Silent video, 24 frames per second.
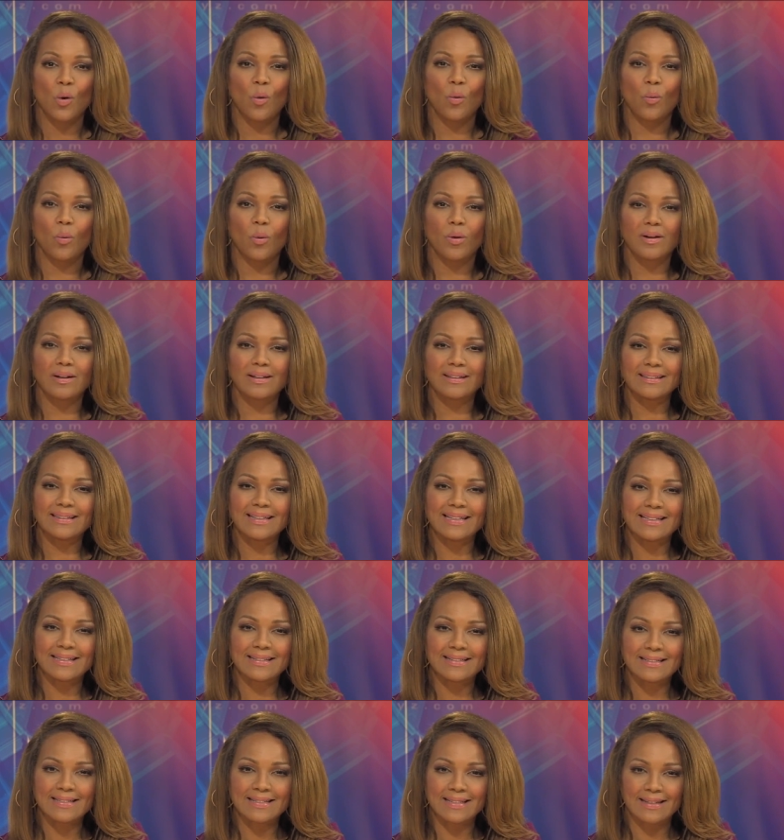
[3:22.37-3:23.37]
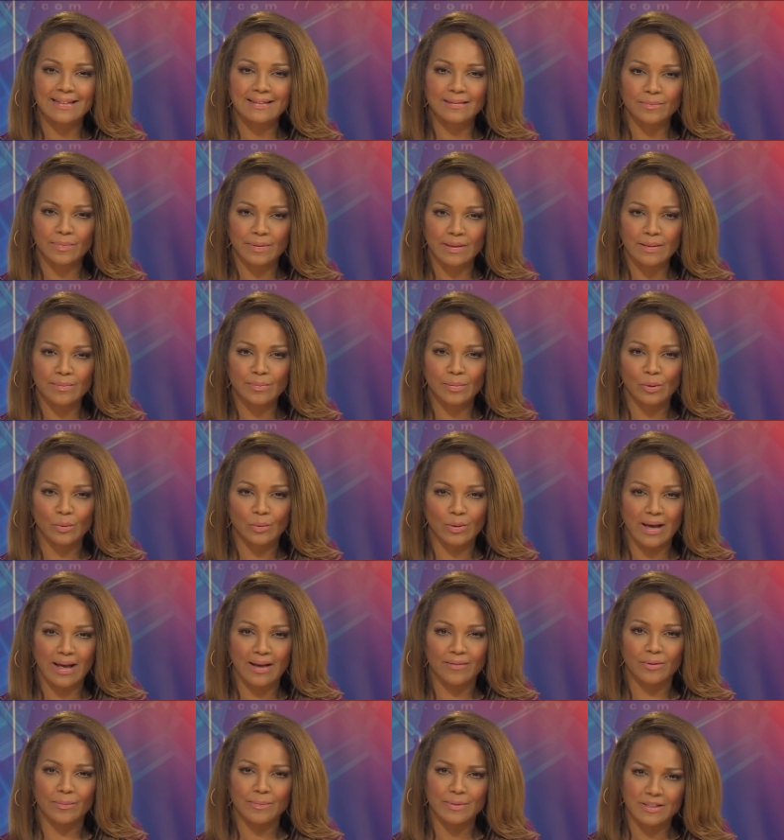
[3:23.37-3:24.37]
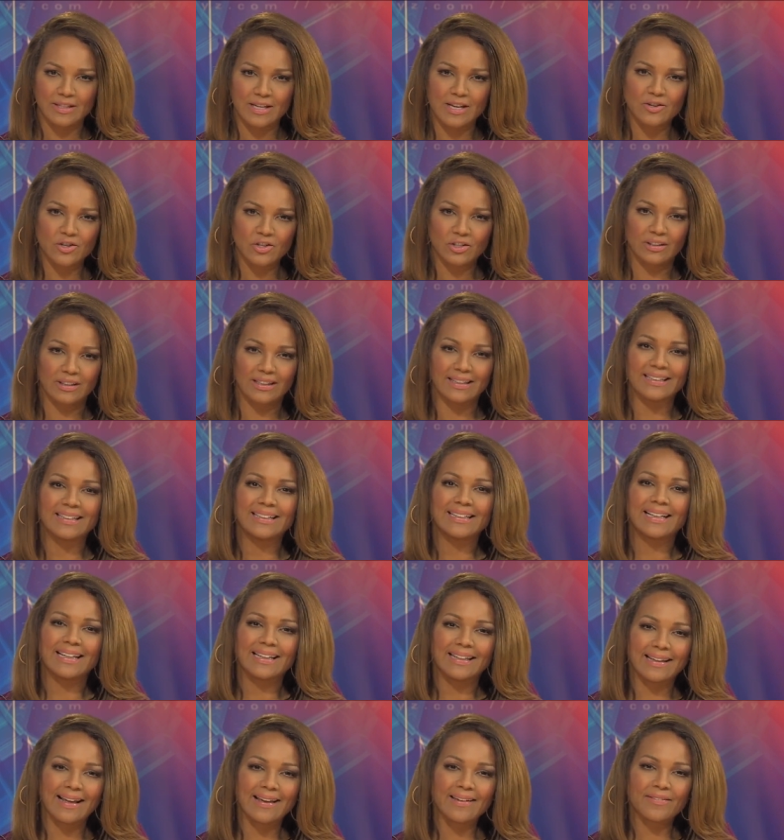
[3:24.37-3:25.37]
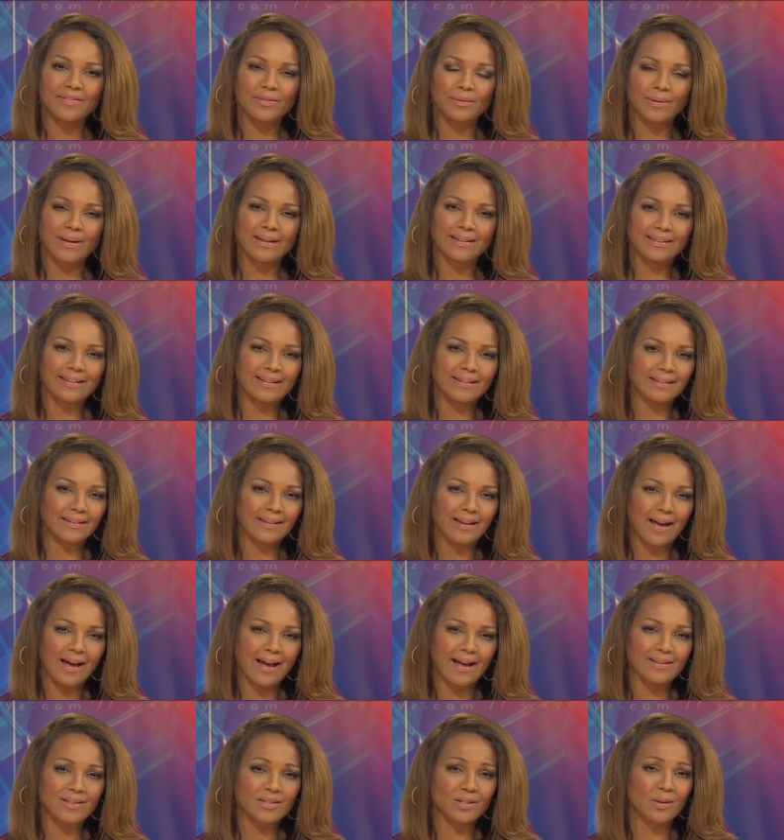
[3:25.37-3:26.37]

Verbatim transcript: one in 10 people will have a potentially life-threatening clot,